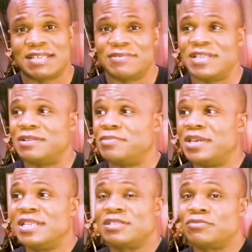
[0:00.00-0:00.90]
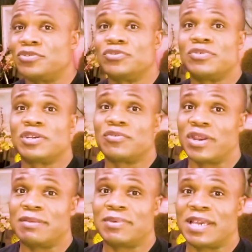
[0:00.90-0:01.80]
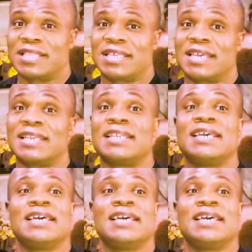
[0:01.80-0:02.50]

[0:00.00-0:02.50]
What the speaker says: even independents were doing great back then.